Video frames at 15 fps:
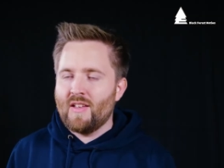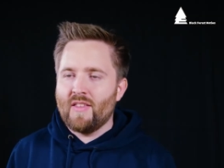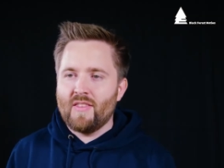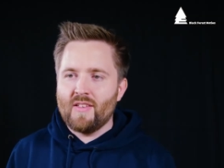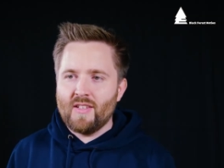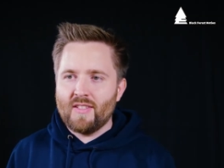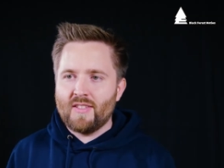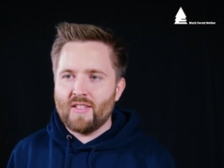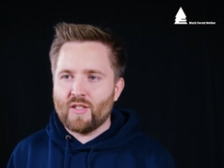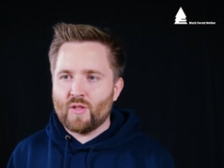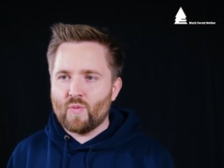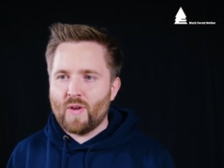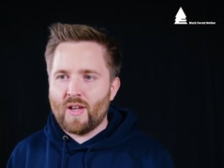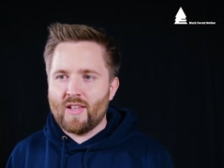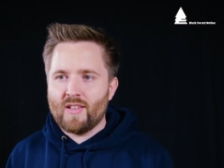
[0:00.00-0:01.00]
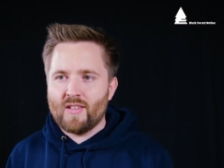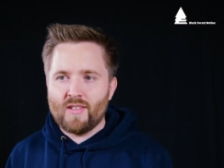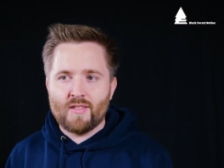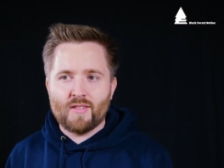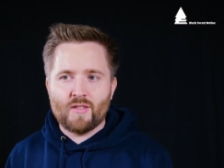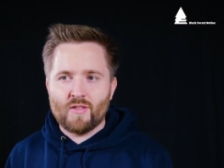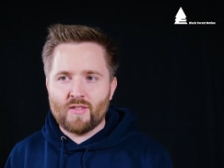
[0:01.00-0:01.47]
The easiest way
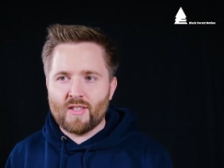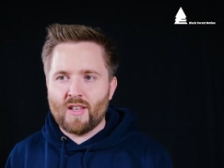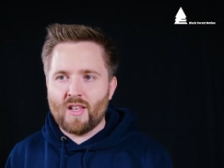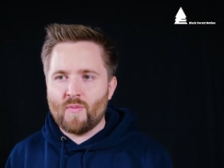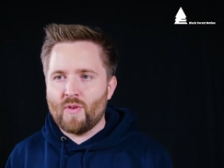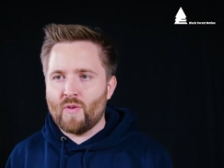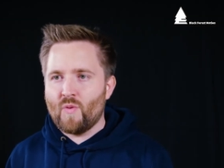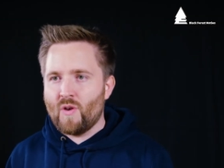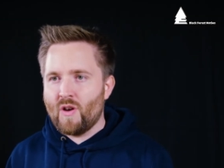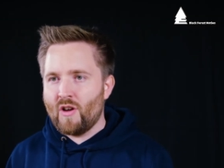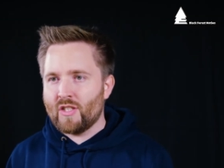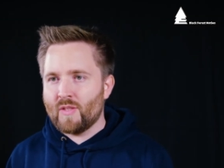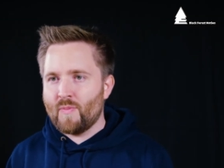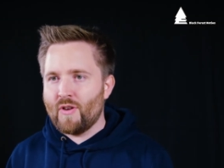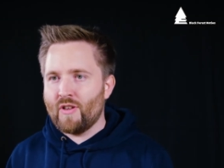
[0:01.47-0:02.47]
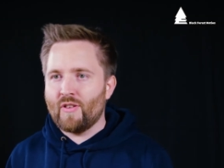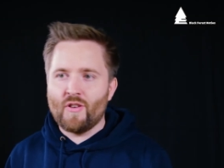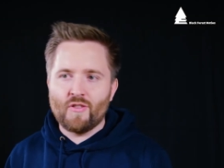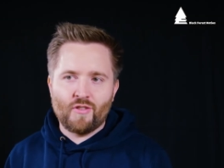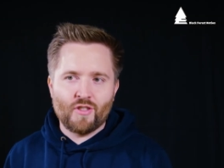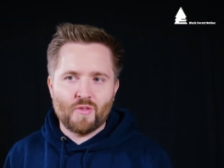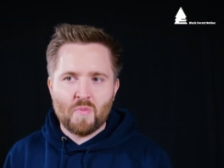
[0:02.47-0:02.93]
is to set up a hotspot
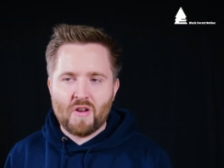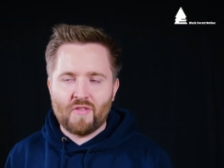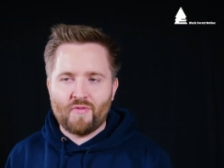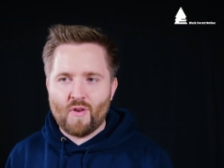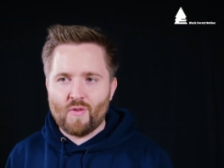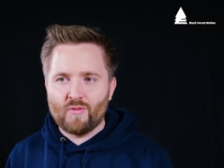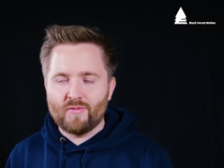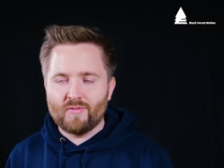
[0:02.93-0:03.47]
on your smartphone.